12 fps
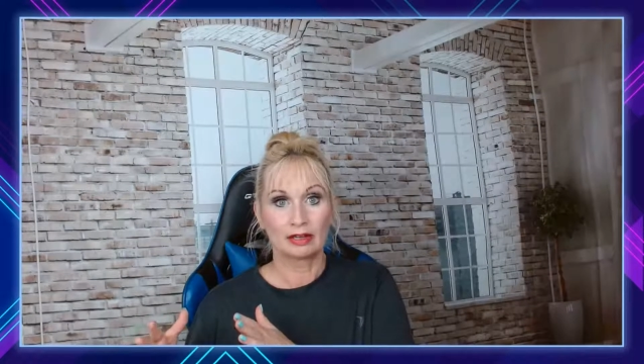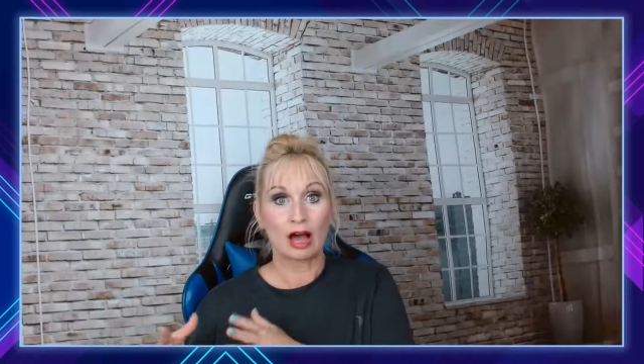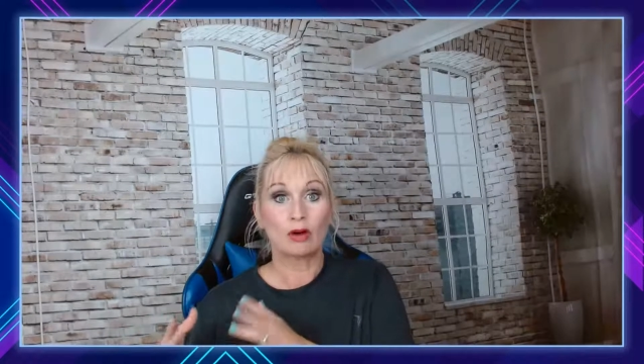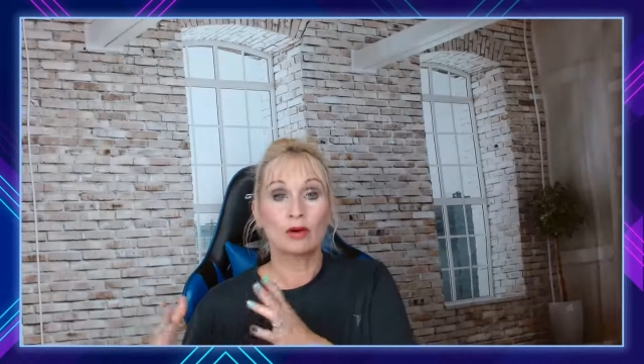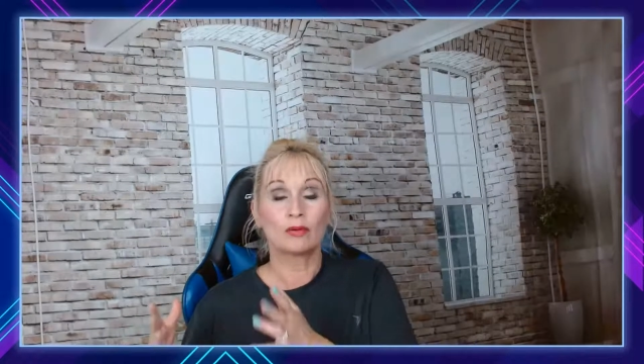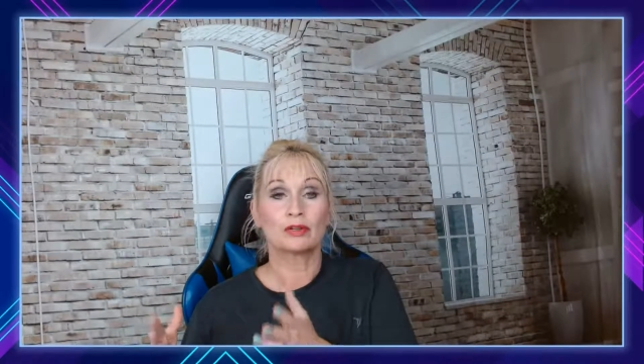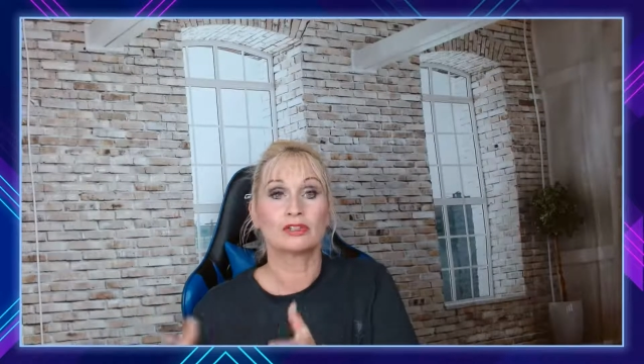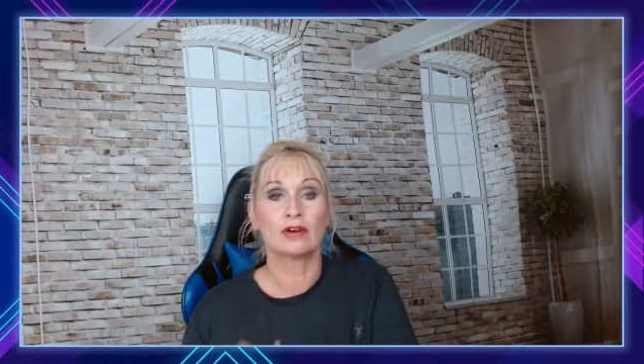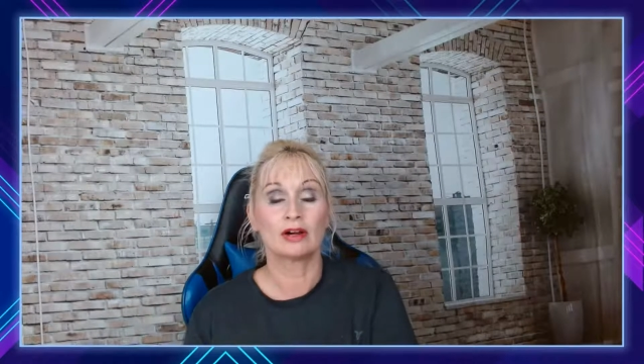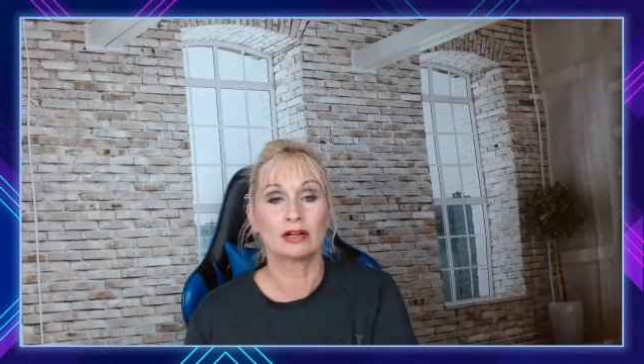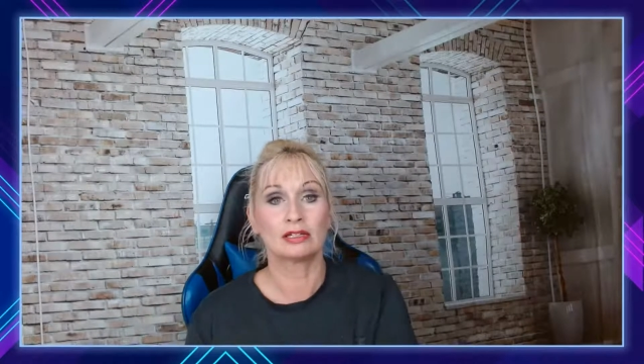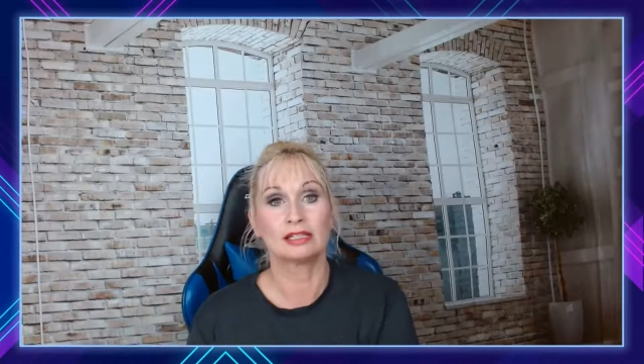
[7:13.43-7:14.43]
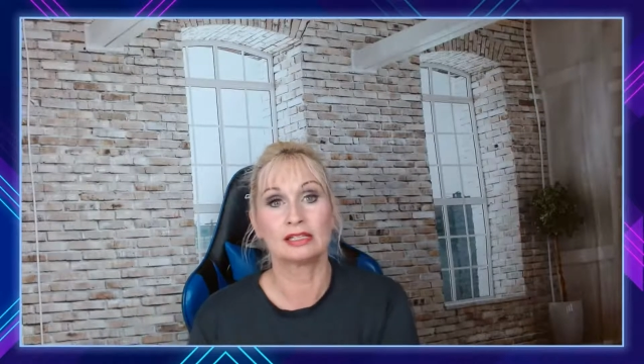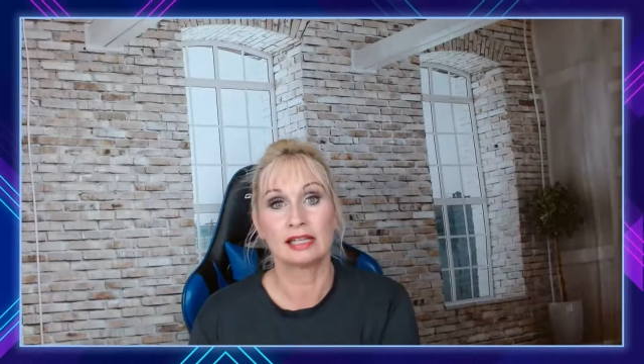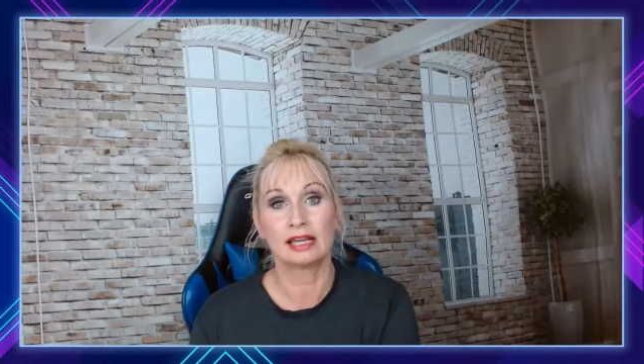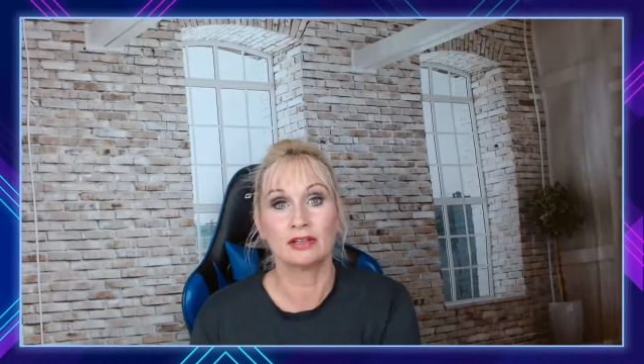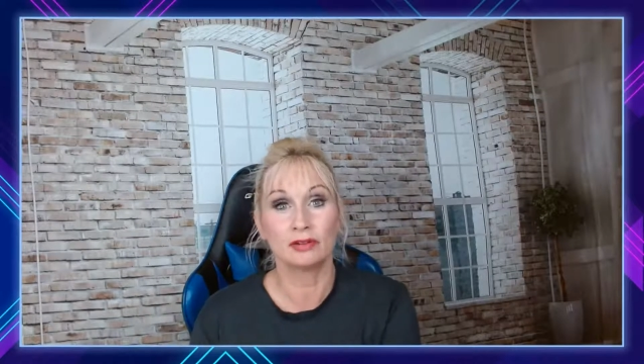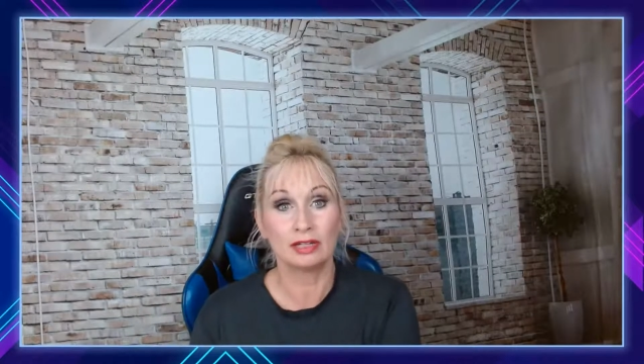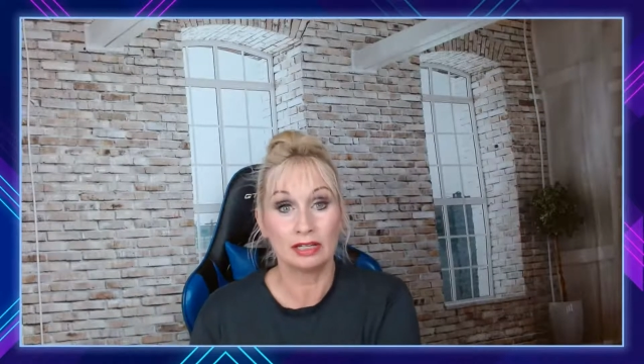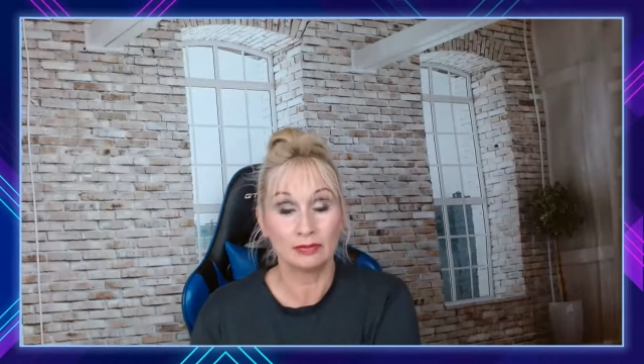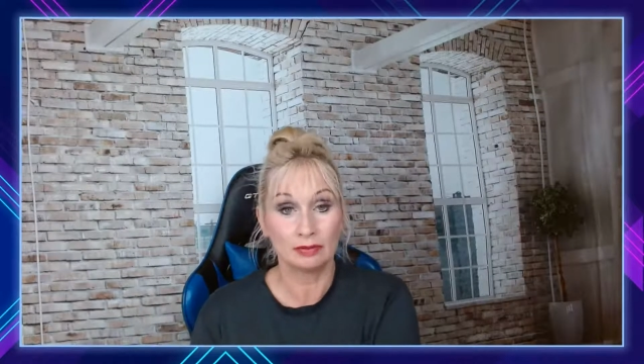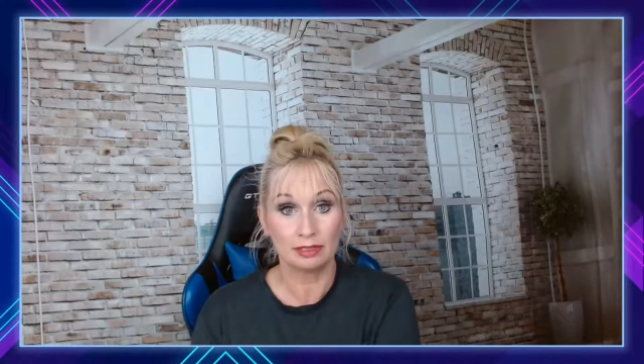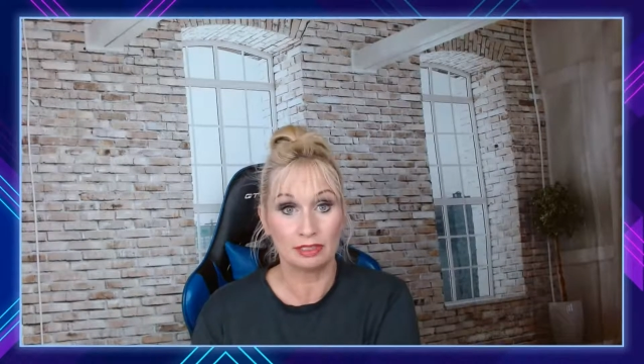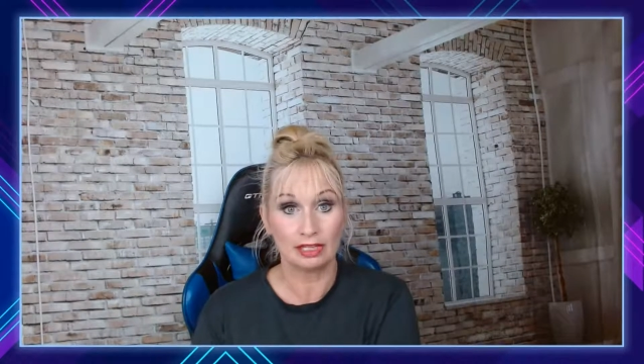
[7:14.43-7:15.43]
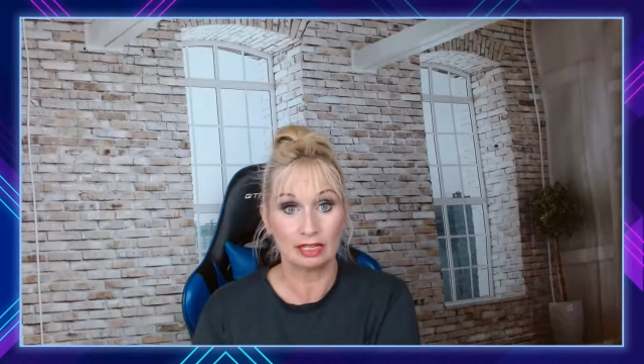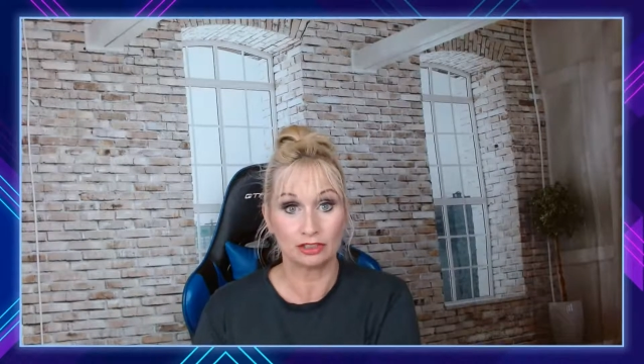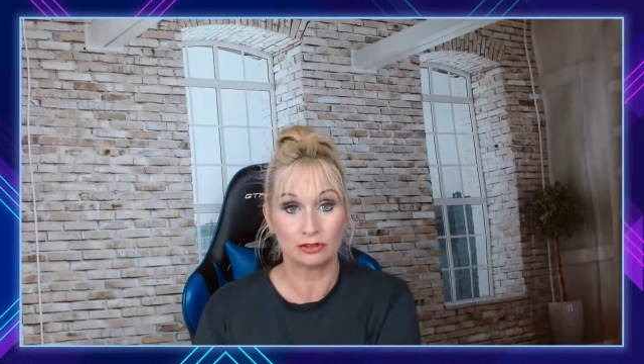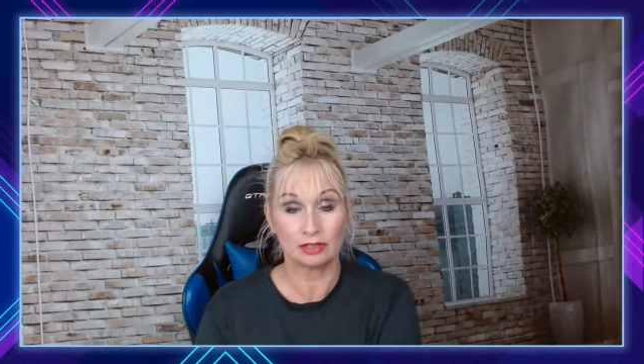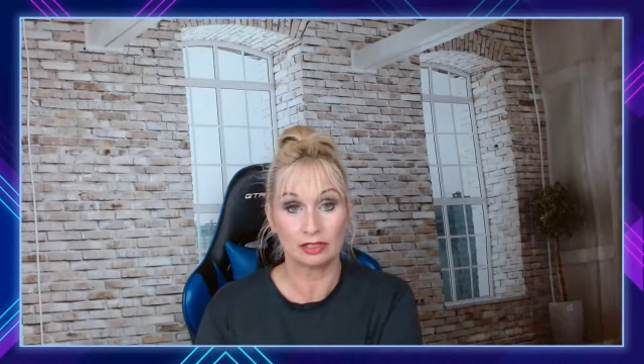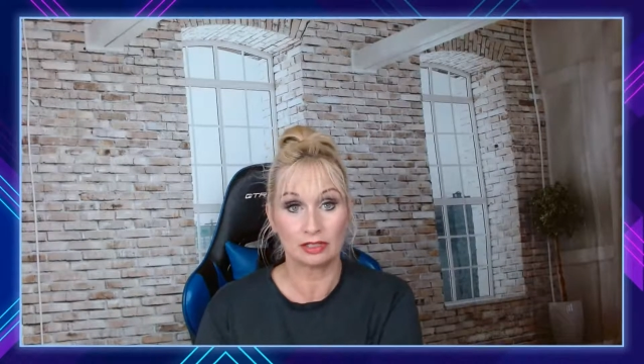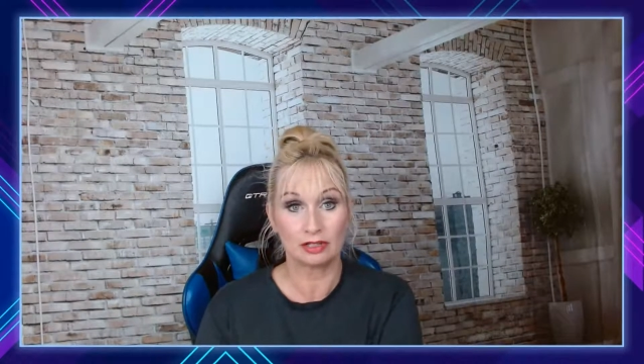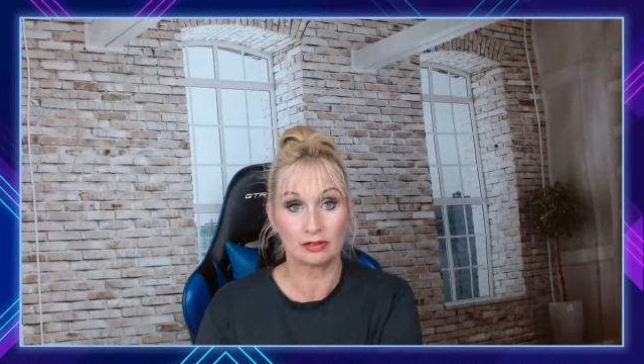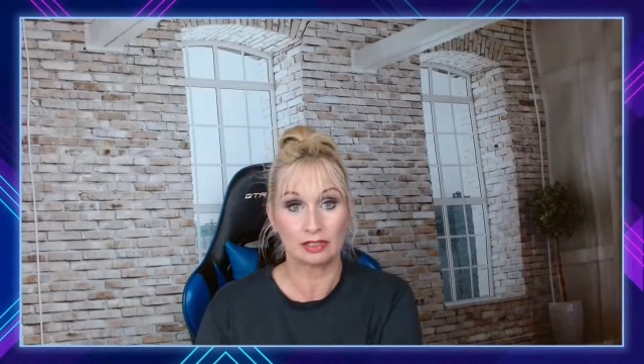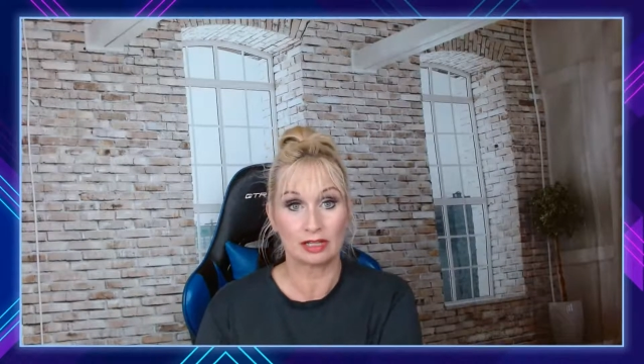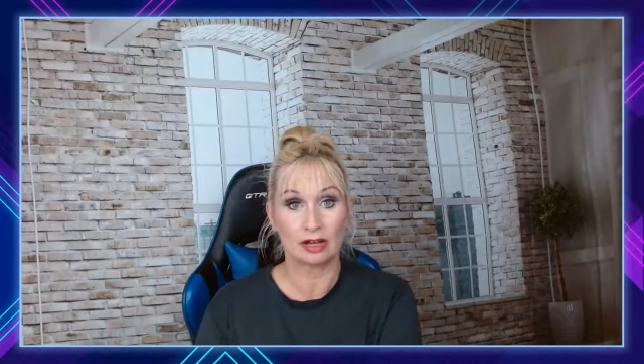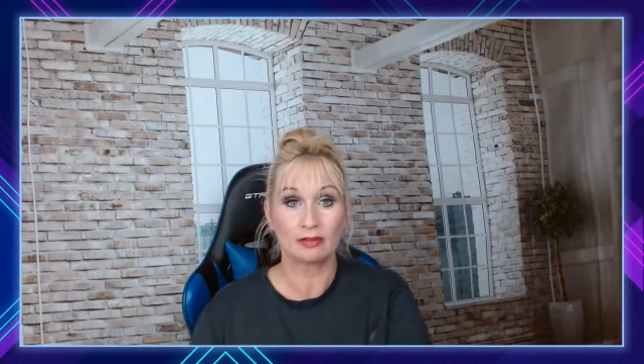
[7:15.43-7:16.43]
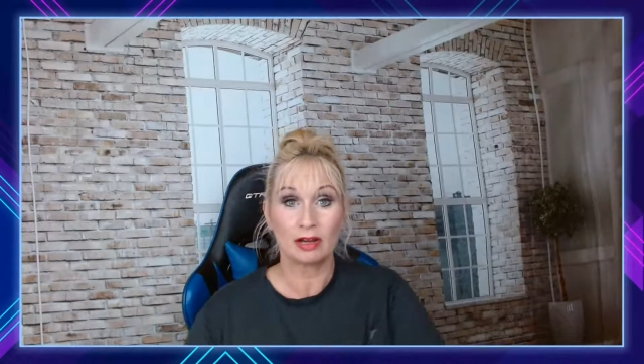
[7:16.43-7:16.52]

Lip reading: I'll go as far as to say you could even be dangerous to yourself.